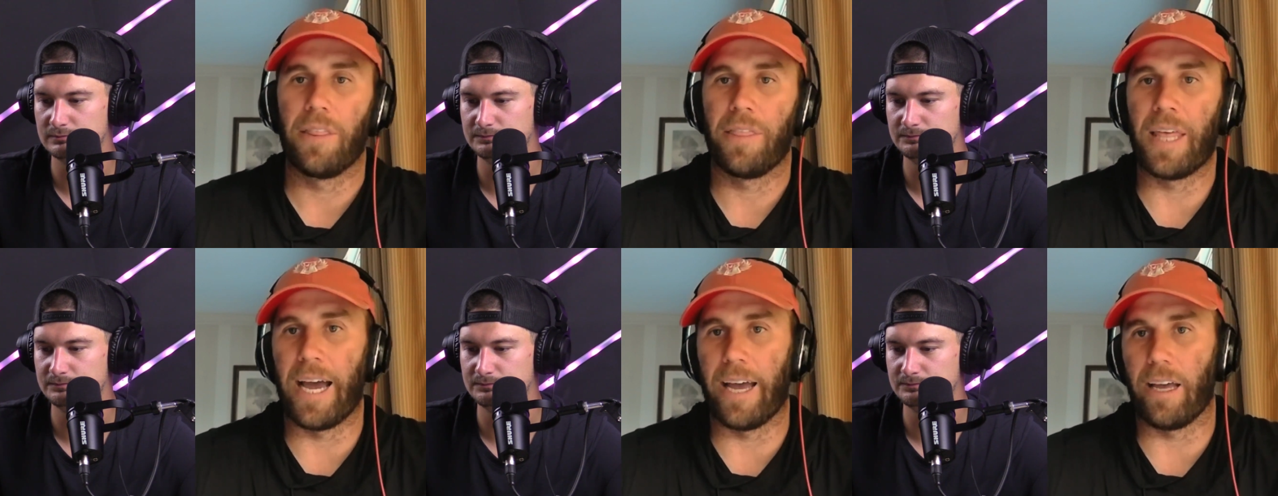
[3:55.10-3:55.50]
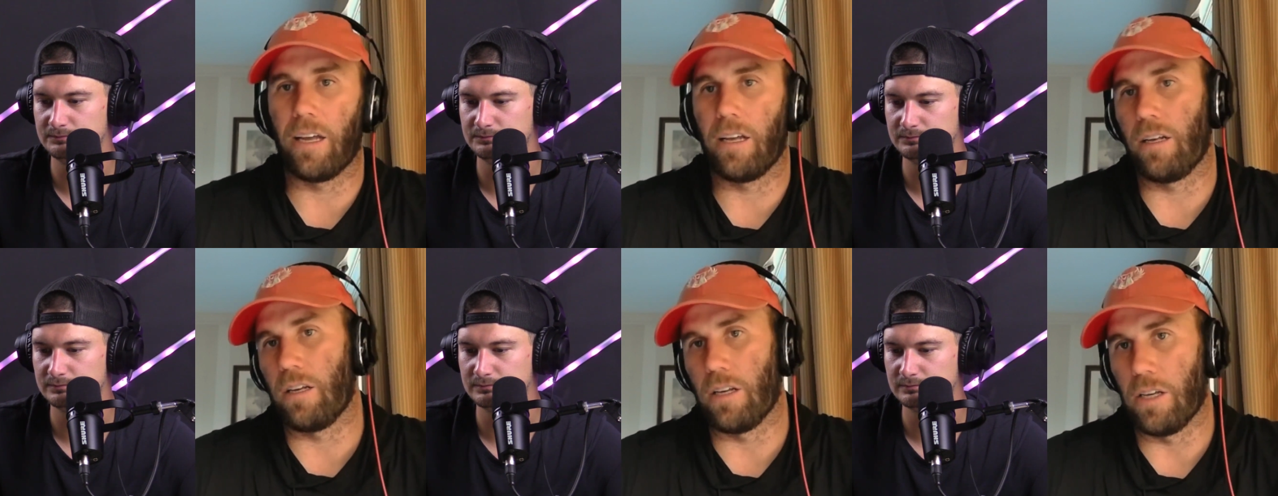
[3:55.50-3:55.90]
Speaker 1: that
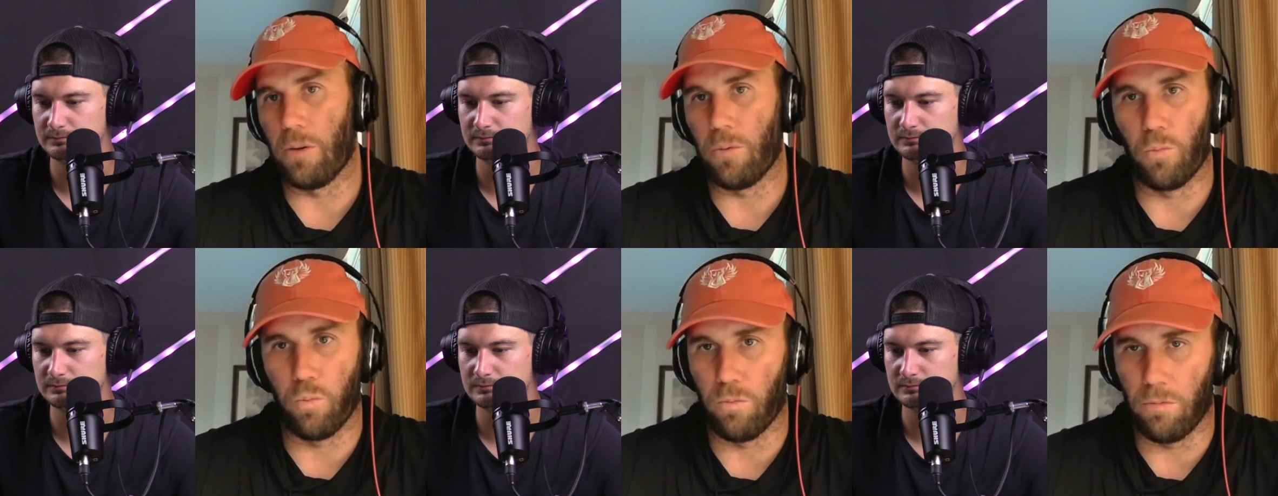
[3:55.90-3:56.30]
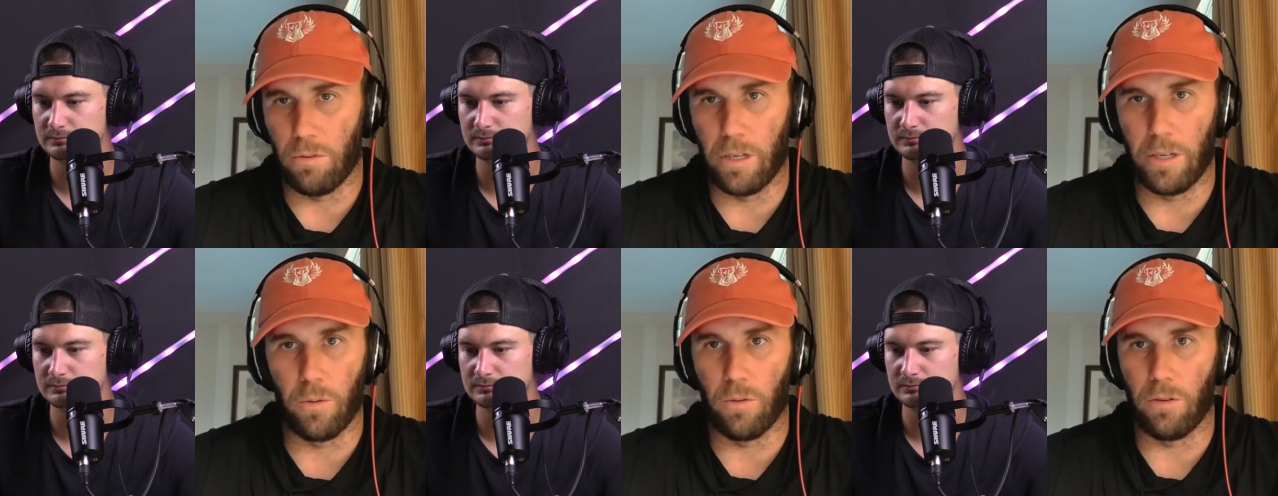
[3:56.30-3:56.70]

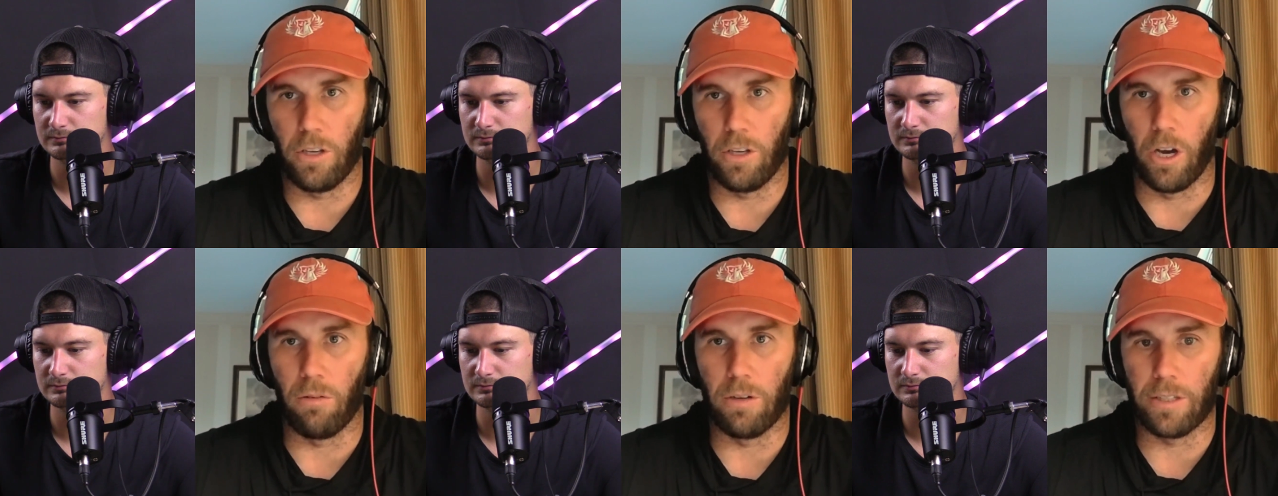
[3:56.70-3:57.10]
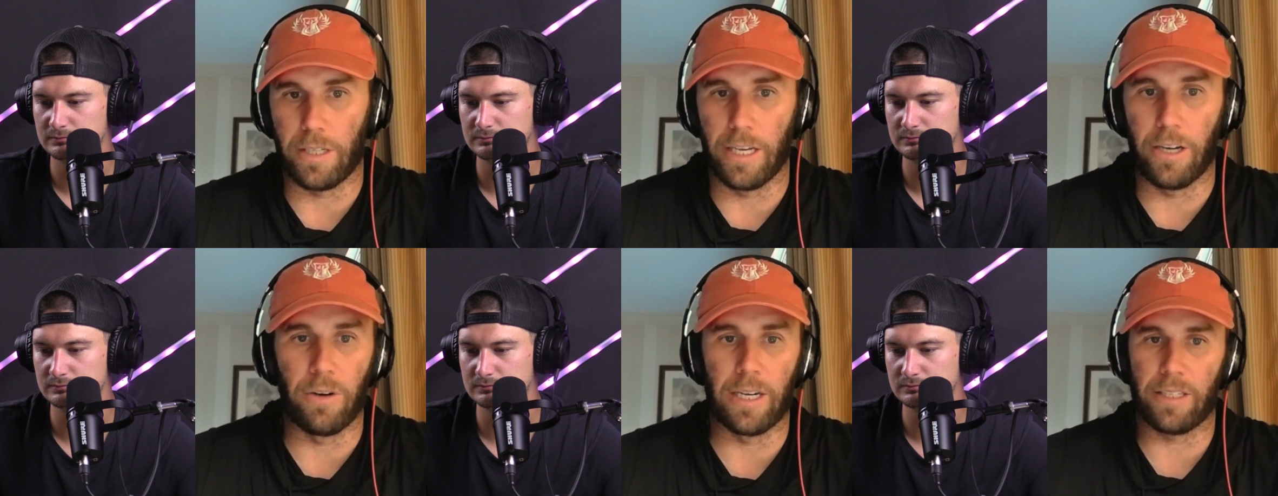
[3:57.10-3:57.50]
it, you know it's
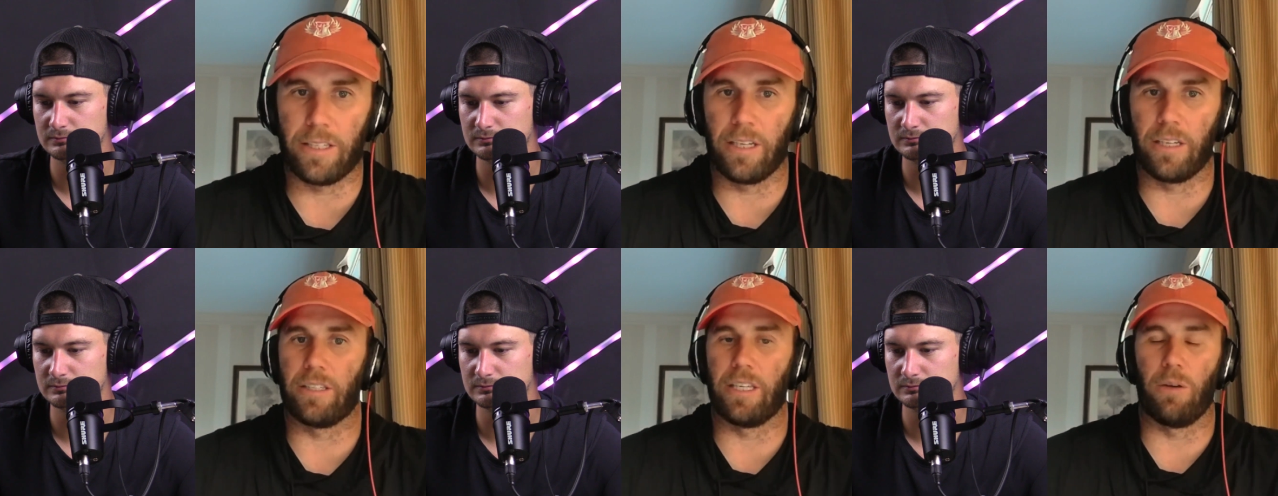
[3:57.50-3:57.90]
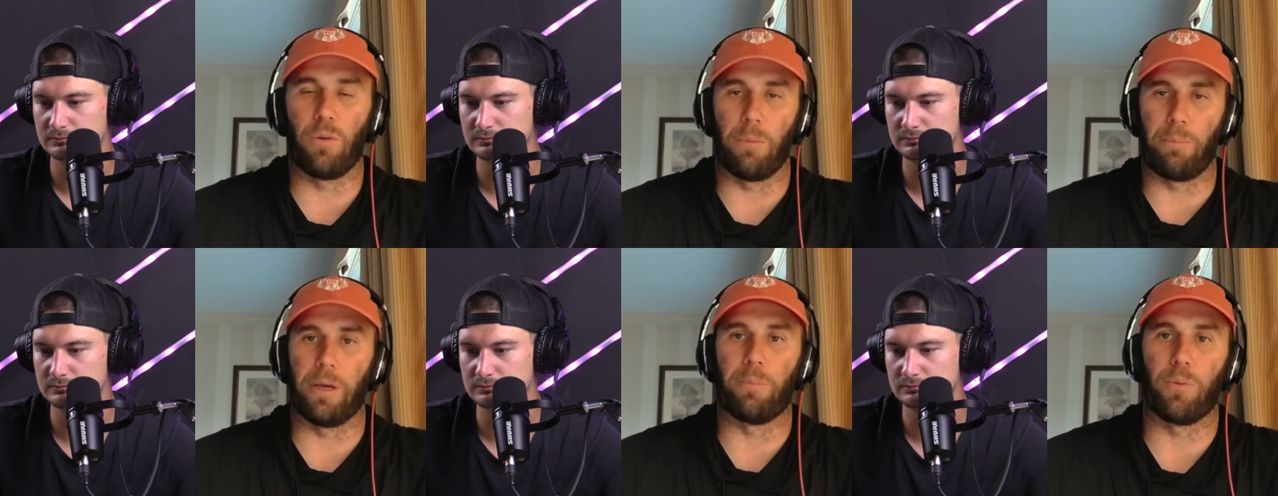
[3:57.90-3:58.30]
interesting to see what
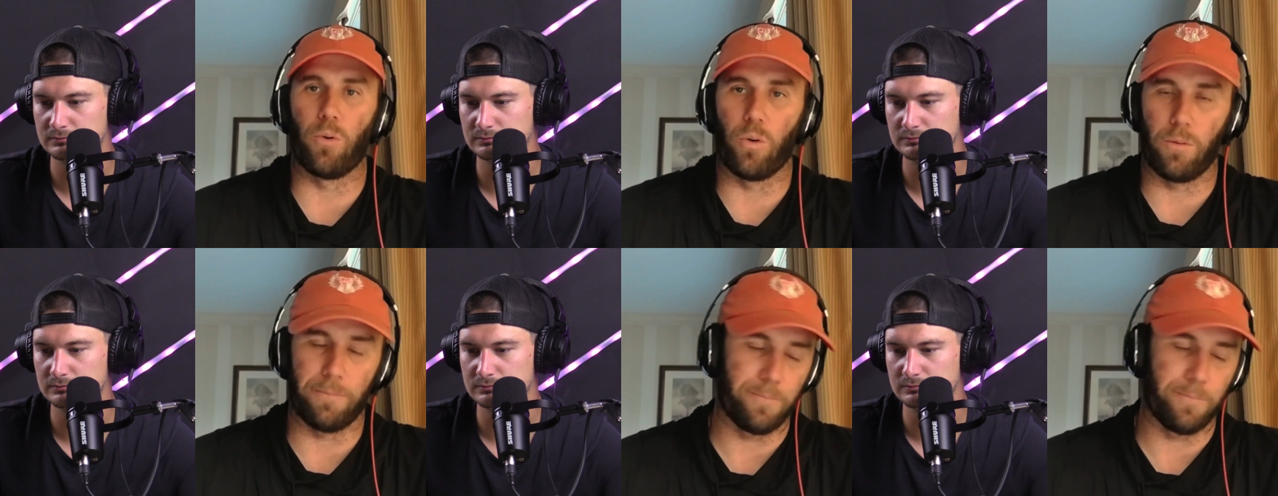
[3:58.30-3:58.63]
people